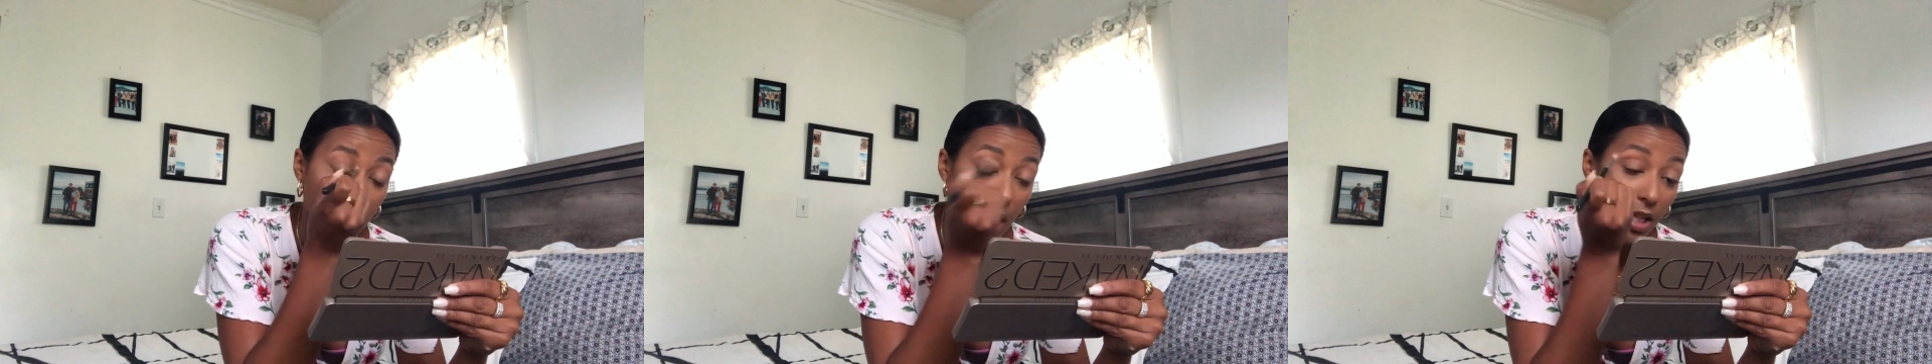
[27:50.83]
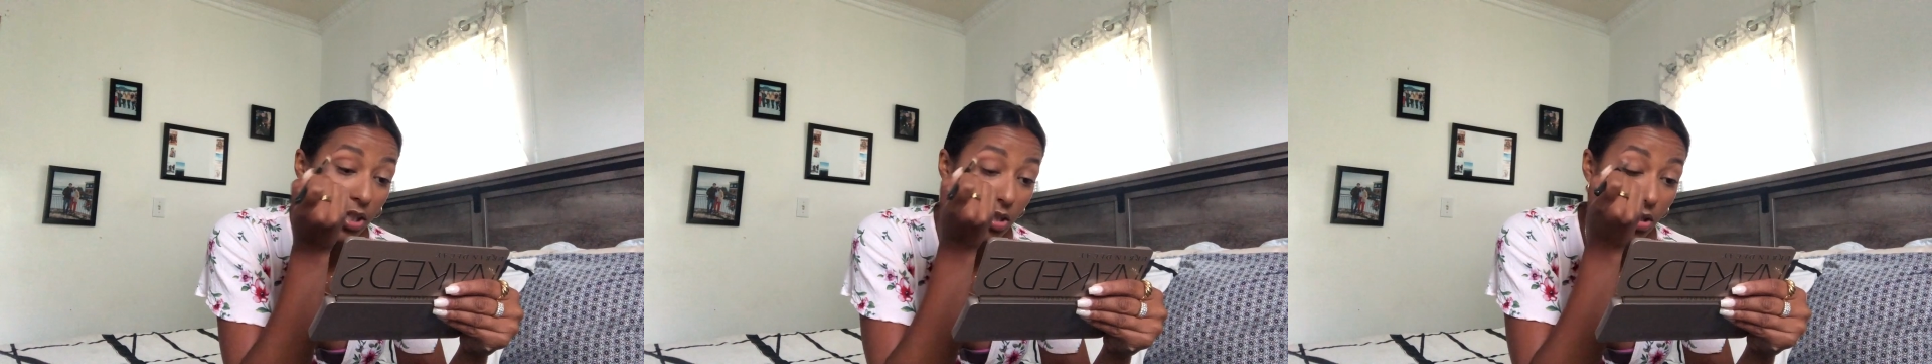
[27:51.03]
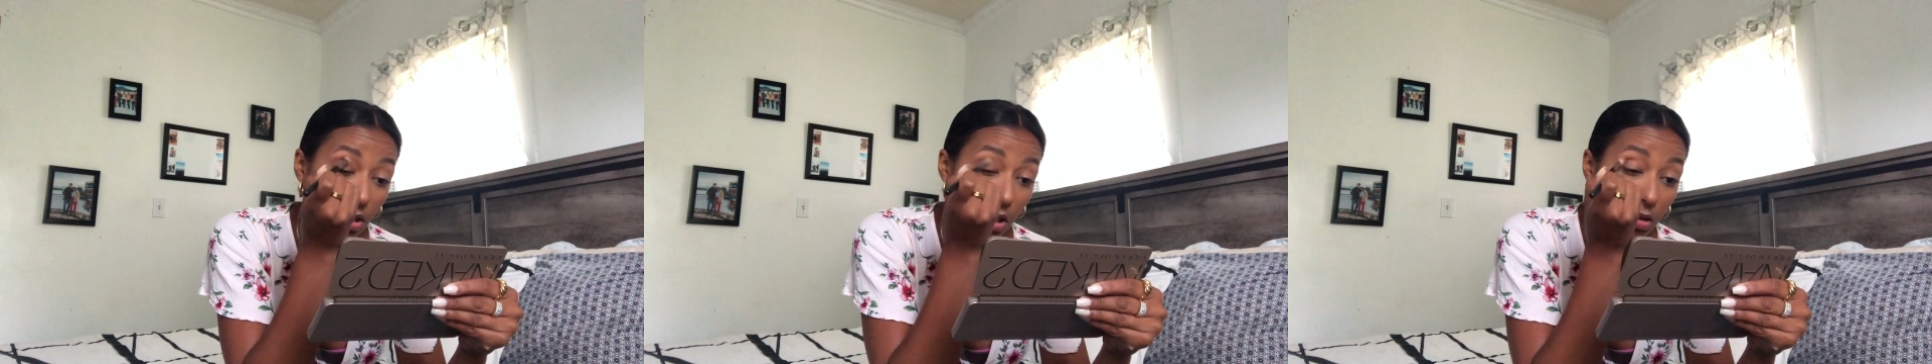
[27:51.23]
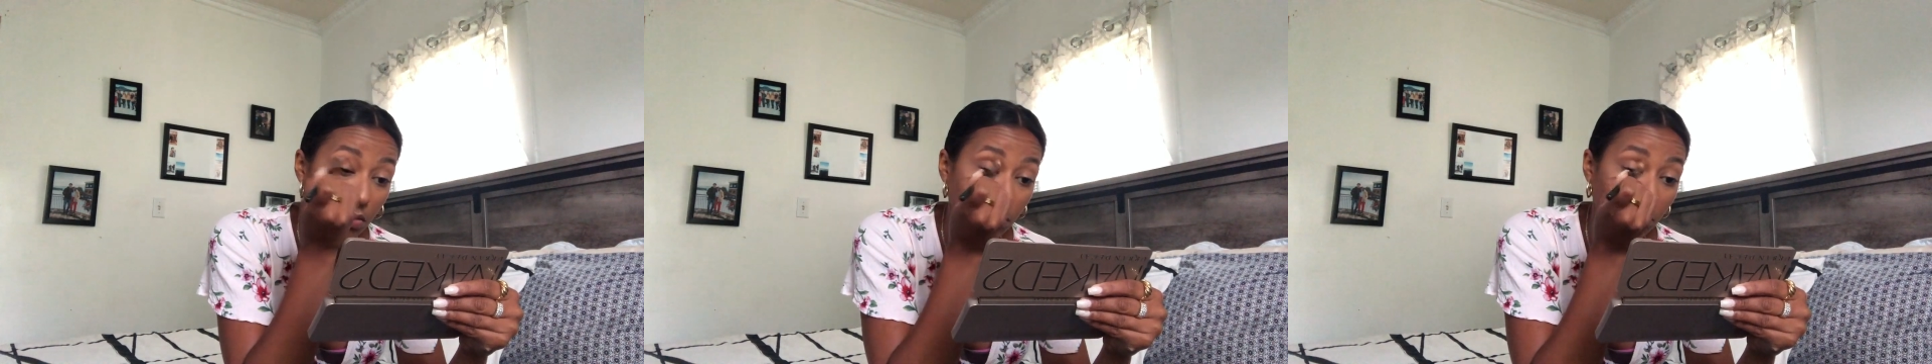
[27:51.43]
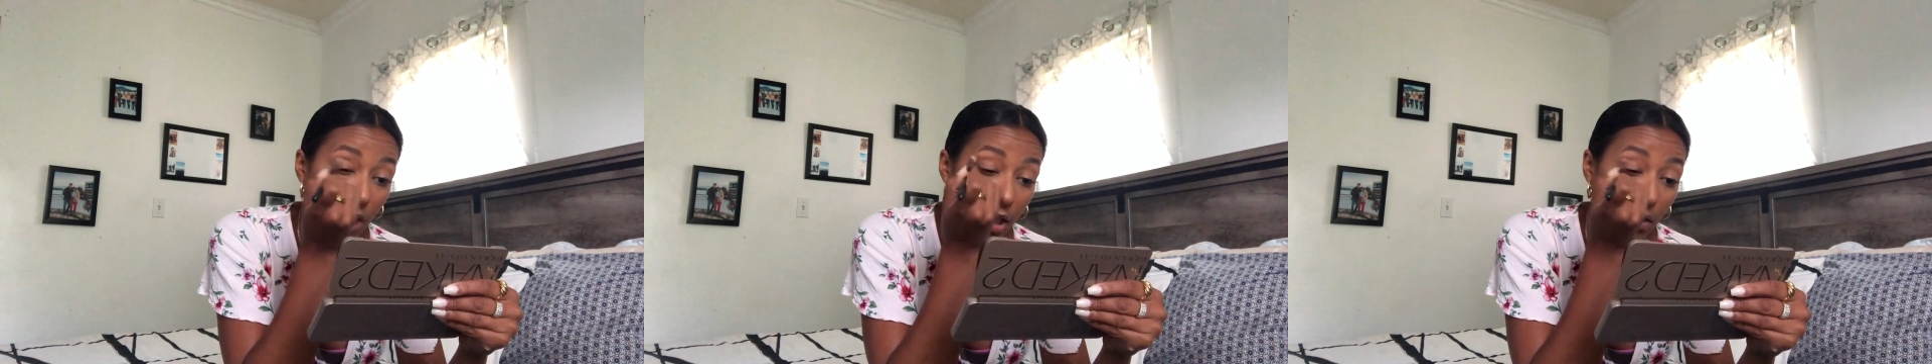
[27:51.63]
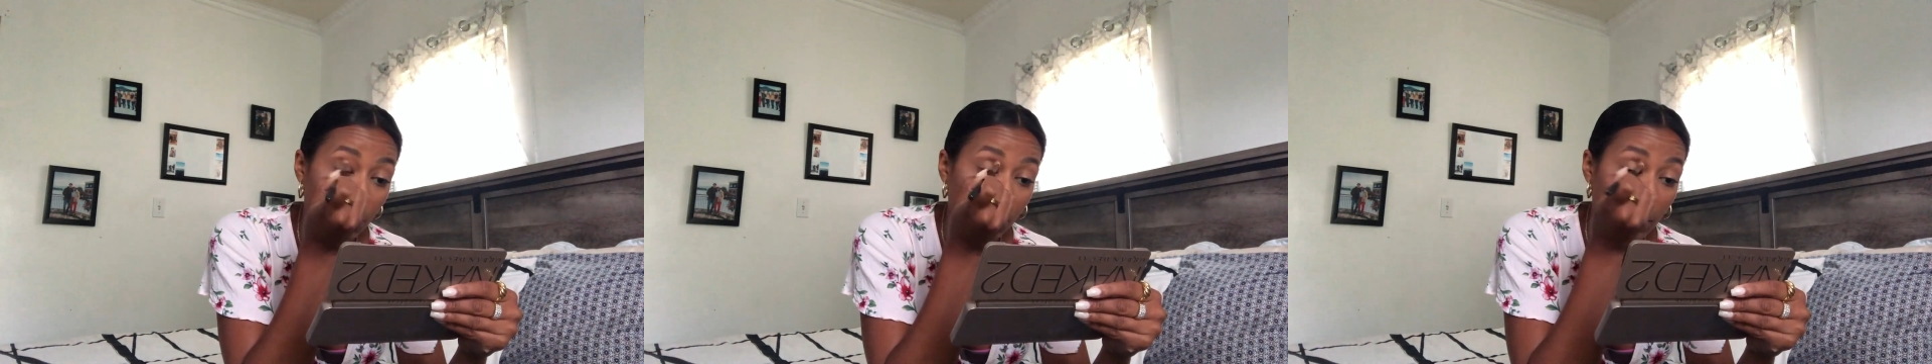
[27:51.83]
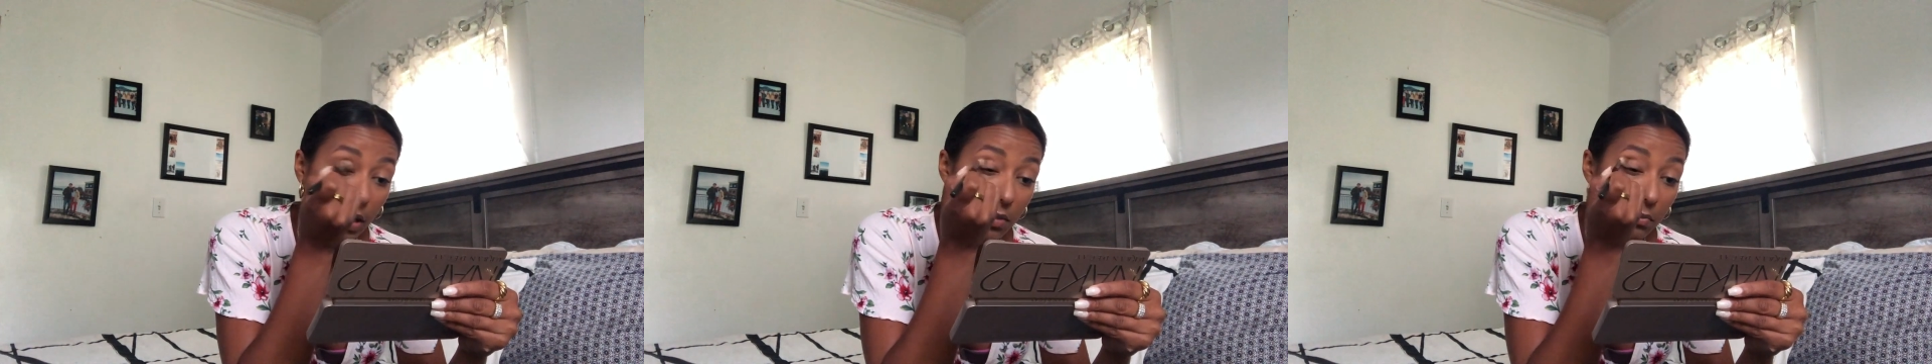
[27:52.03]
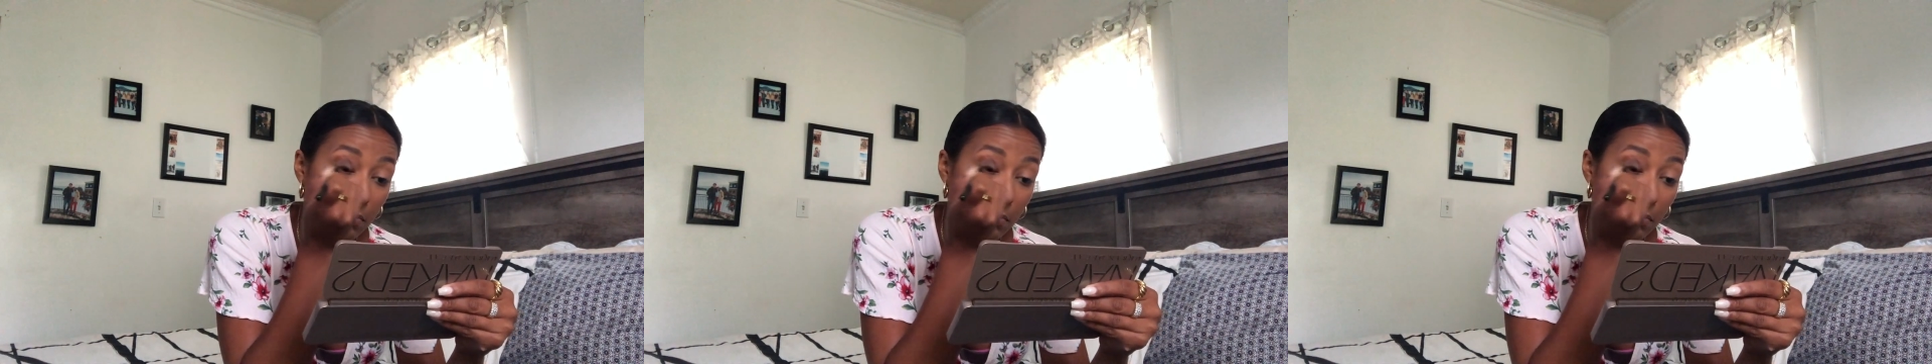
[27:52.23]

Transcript: I don't wear